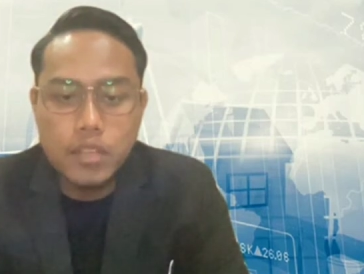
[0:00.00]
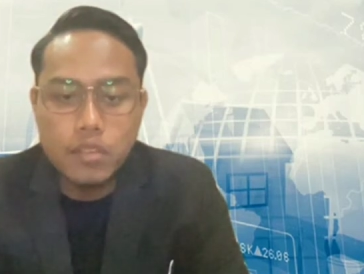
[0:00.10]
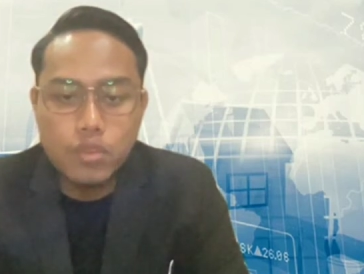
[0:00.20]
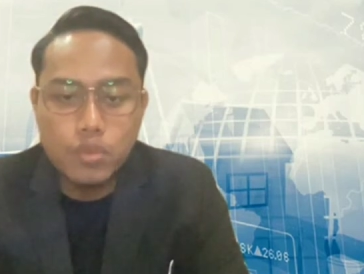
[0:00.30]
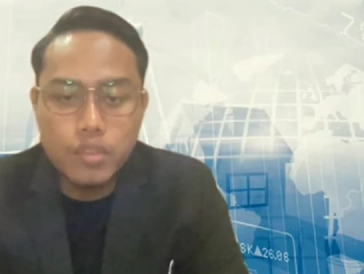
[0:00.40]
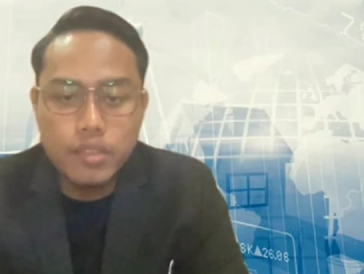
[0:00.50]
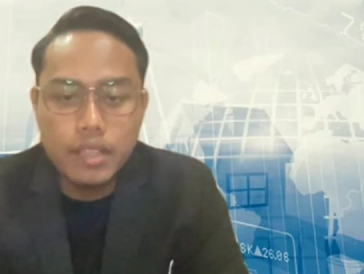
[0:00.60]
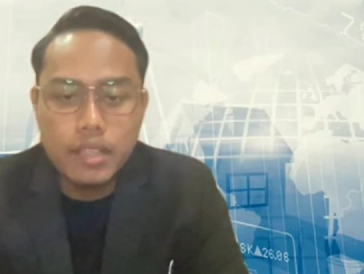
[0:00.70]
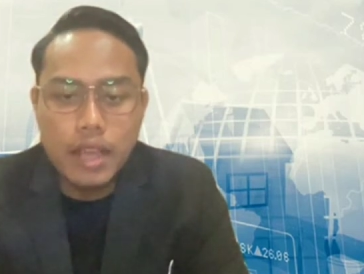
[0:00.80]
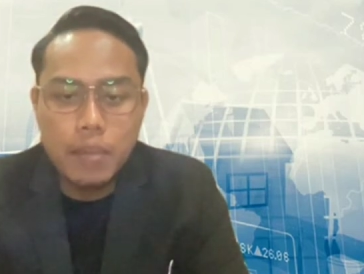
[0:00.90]
being
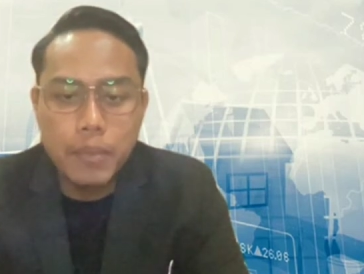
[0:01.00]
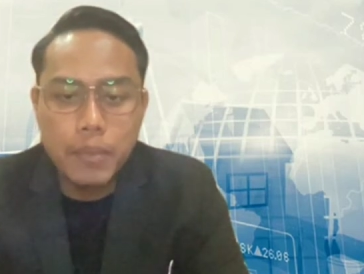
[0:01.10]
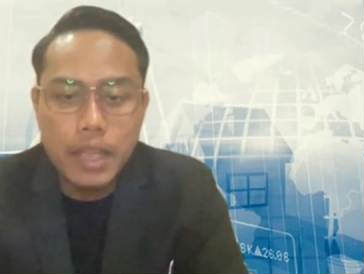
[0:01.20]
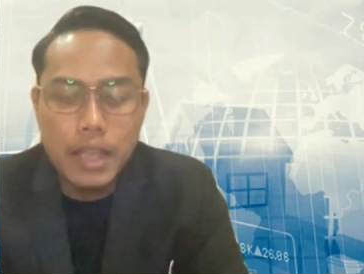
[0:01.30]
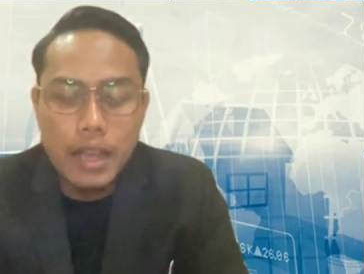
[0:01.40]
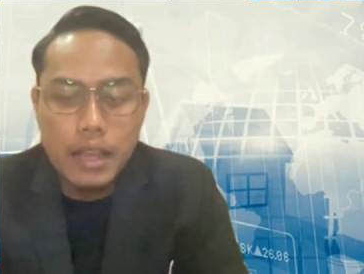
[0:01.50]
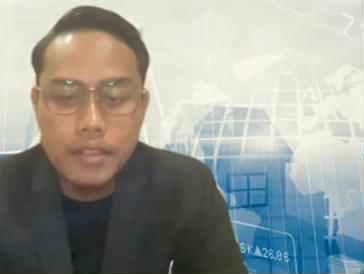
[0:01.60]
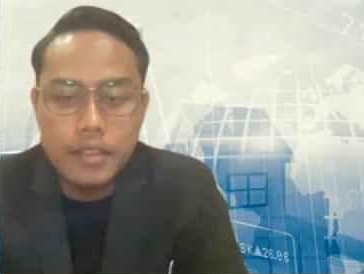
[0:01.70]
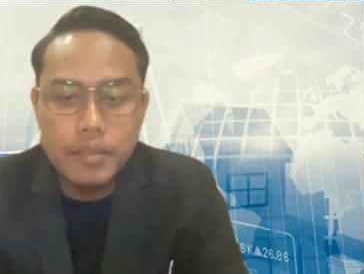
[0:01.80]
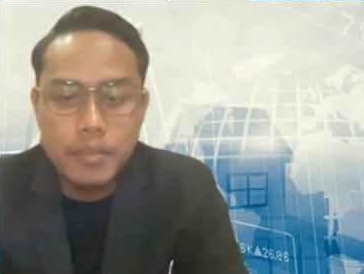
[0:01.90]
used in helping
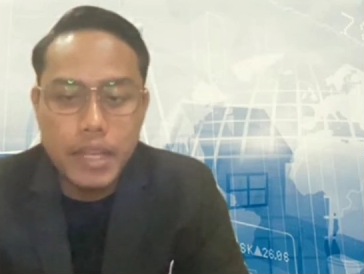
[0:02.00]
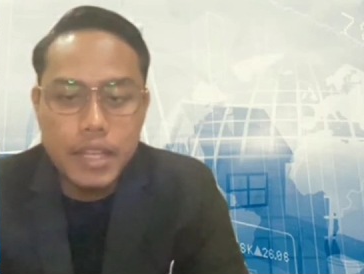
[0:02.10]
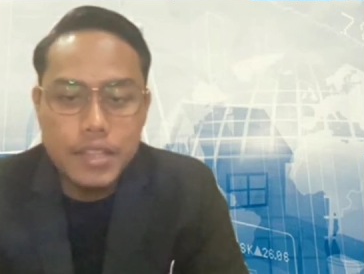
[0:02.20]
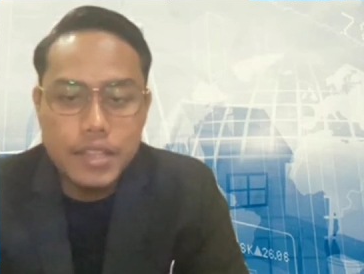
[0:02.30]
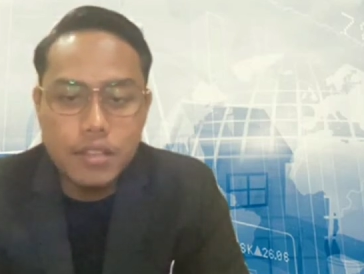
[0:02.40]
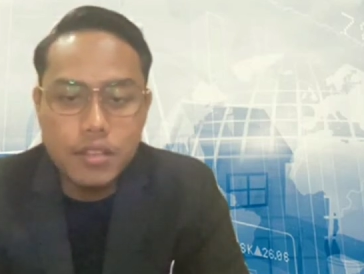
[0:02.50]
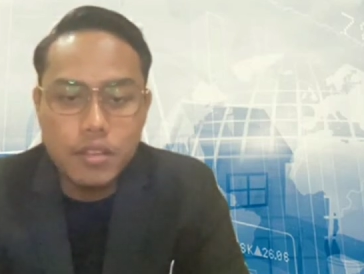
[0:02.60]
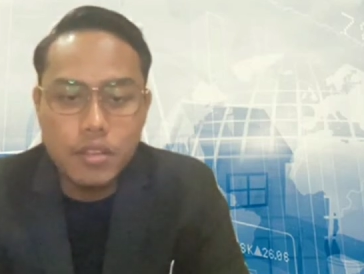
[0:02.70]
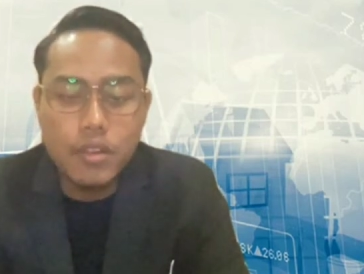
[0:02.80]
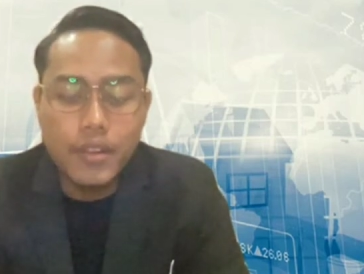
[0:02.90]
airline in managing
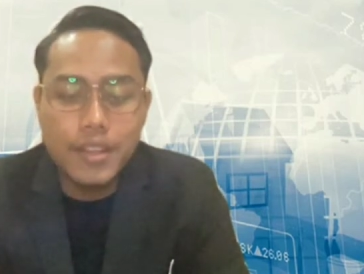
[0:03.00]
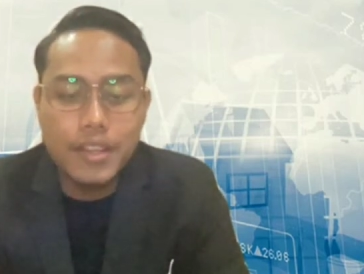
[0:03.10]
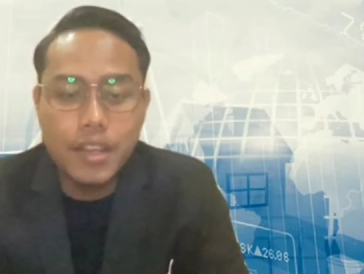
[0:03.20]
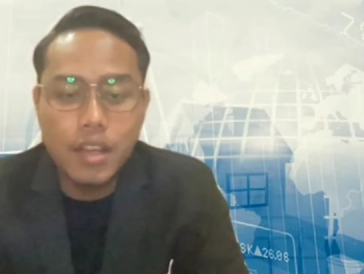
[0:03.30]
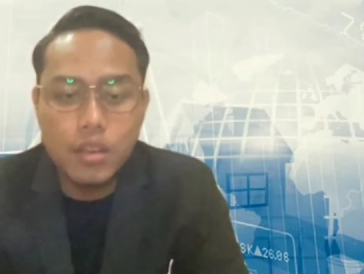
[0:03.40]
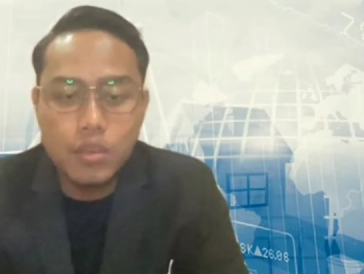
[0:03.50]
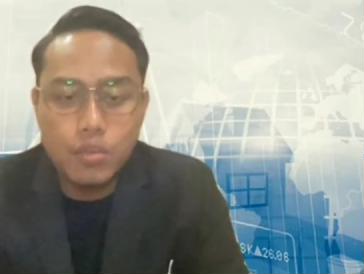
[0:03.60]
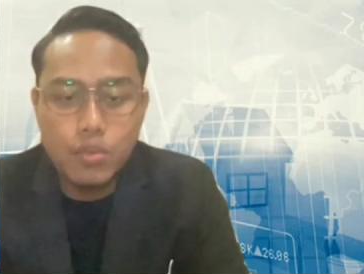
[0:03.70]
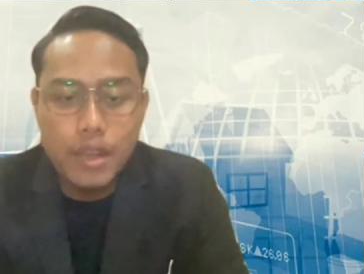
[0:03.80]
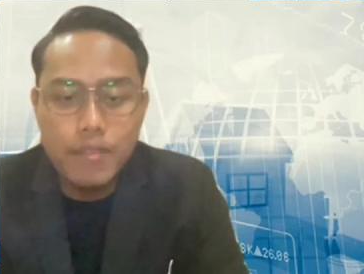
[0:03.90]
not only their
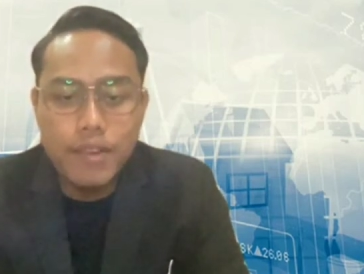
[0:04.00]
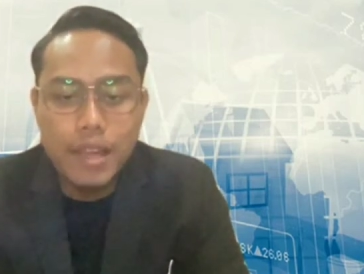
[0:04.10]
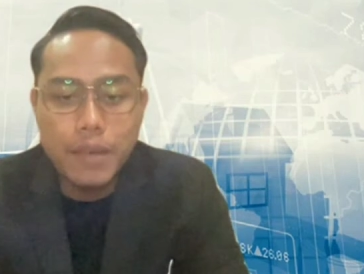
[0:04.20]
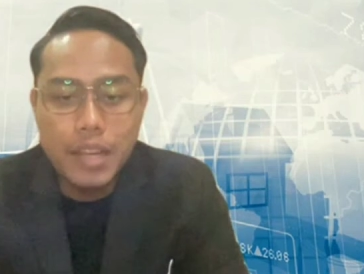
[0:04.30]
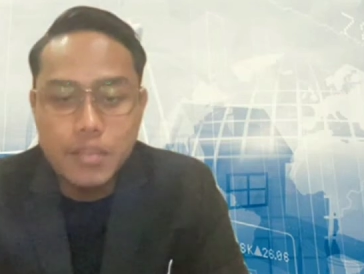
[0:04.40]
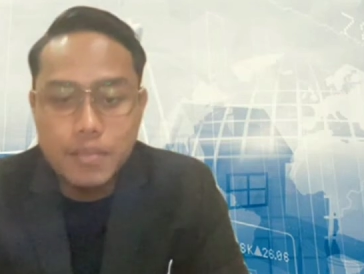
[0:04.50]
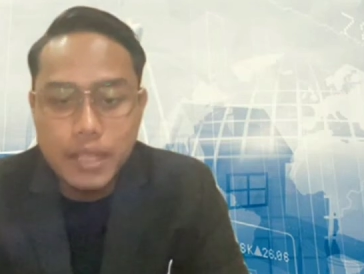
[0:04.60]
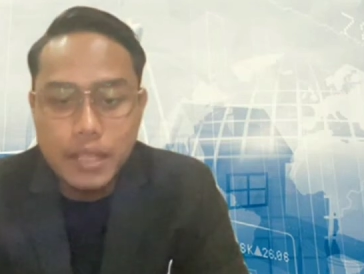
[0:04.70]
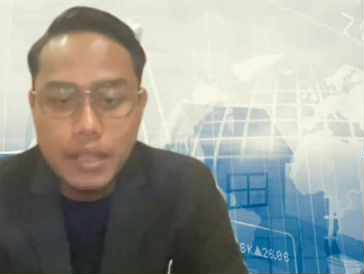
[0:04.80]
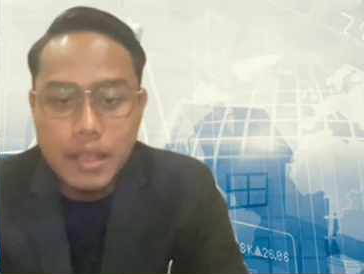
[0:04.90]
crew and flight
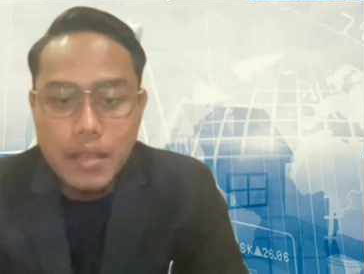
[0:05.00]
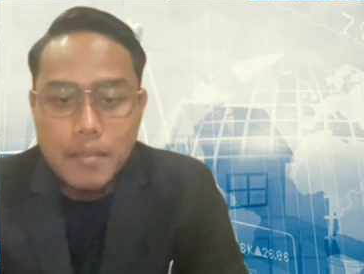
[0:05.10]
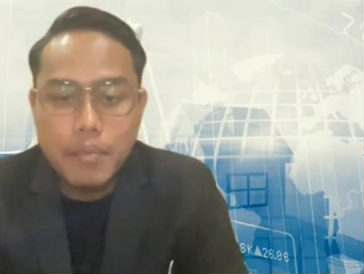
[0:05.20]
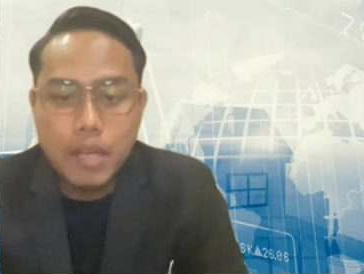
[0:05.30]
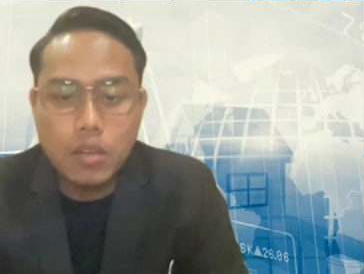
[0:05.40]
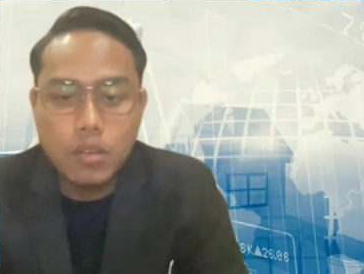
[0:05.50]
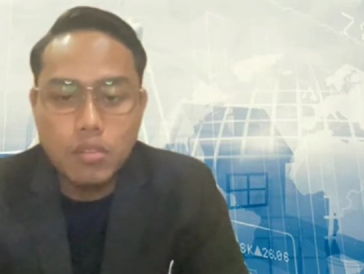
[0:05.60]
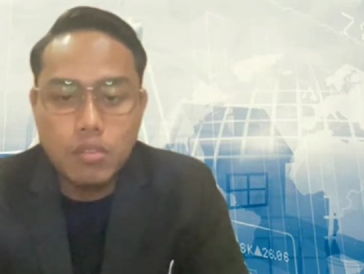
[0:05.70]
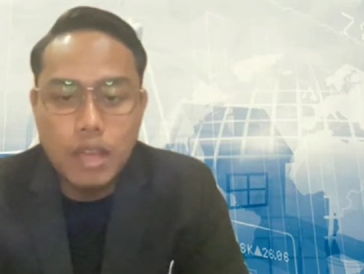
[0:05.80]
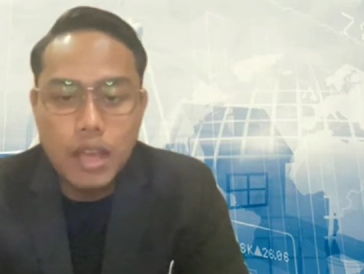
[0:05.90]
management, but
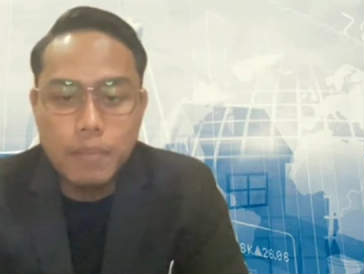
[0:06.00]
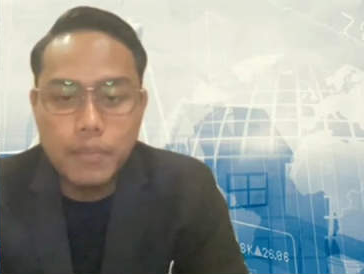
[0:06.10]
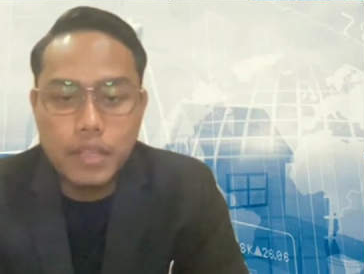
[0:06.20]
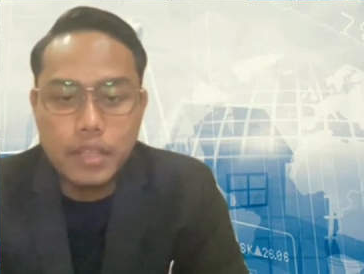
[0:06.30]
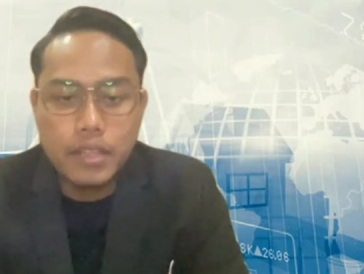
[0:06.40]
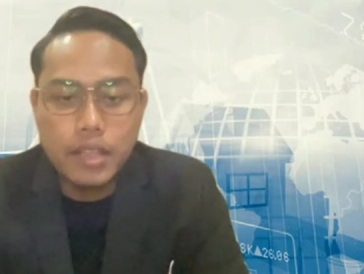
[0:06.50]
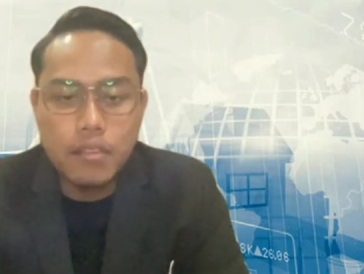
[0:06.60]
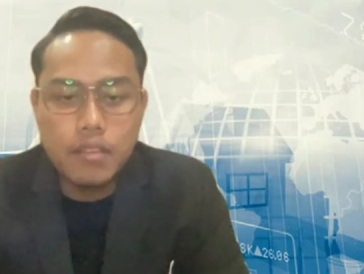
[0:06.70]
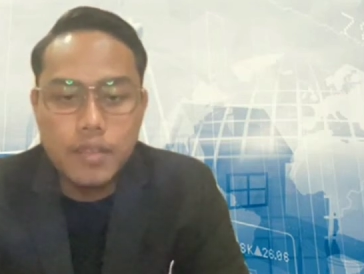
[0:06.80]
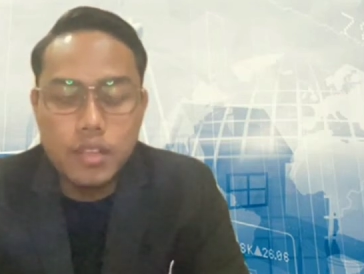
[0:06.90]
also help in
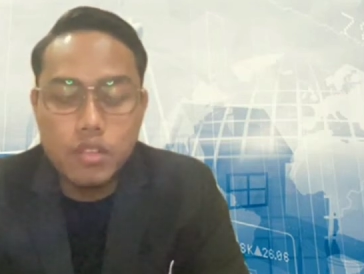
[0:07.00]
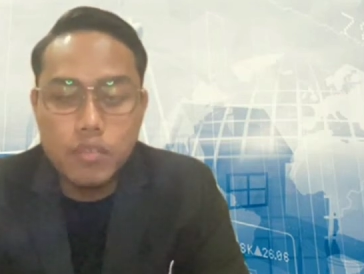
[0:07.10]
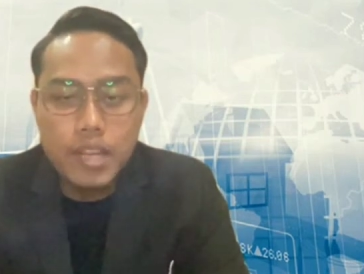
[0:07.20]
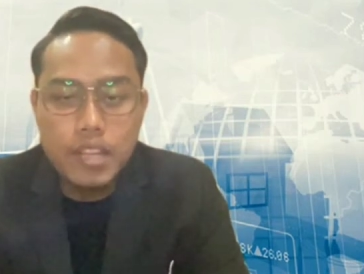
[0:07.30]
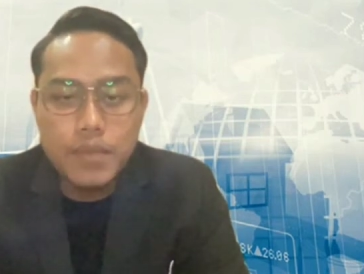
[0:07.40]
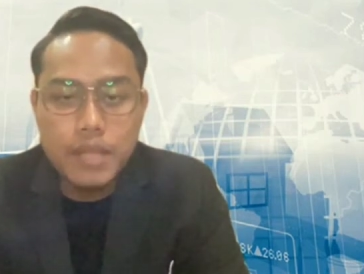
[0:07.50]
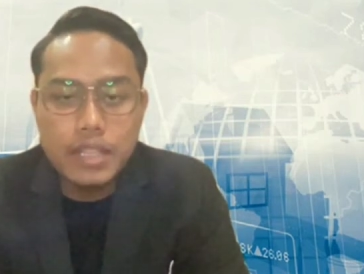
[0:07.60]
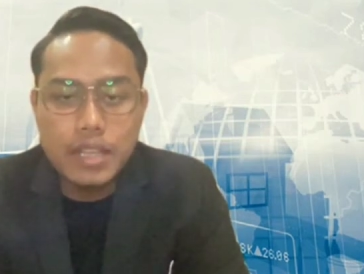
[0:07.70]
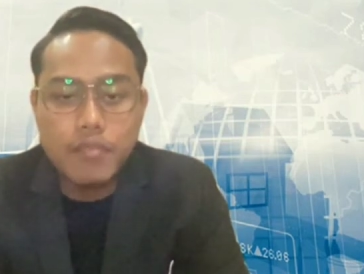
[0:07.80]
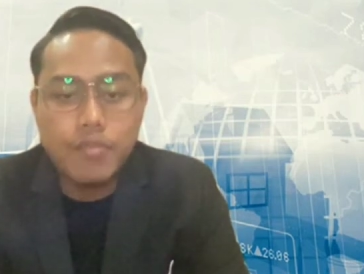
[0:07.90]
their revenue
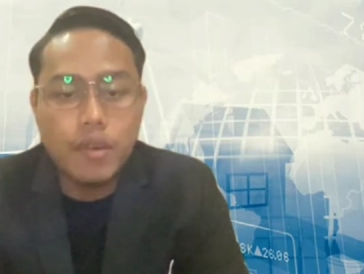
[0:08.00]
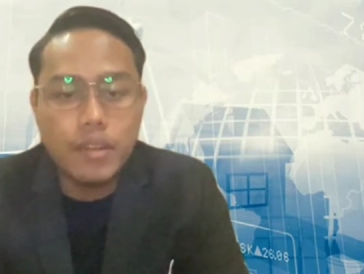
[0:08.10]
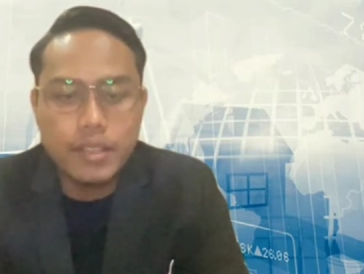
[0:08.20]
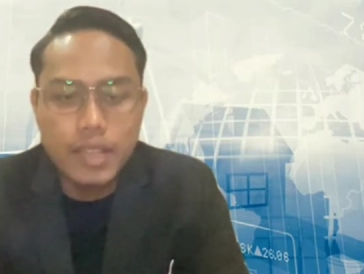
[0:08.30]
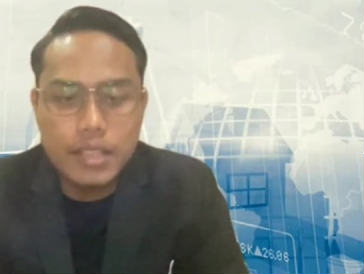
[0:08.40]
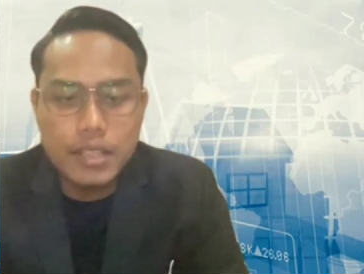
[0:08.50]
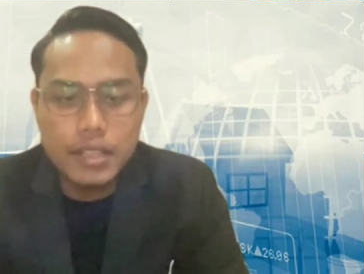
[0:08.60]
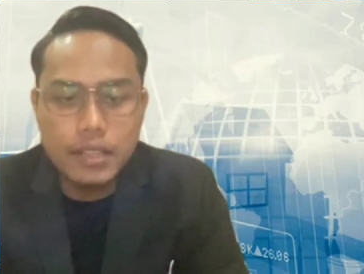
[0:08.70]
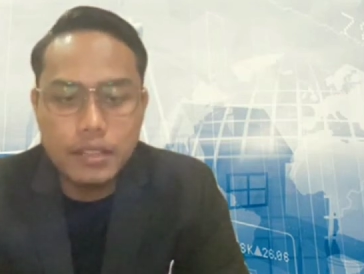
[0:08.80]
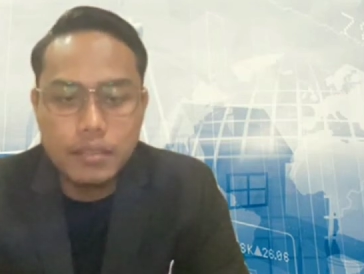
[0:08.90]
management and fraud
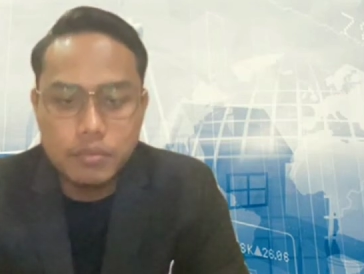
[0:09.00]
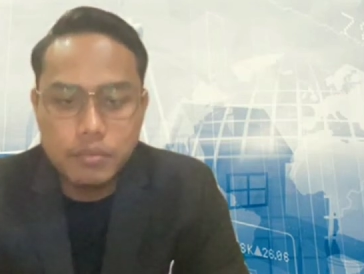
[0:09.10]
detection.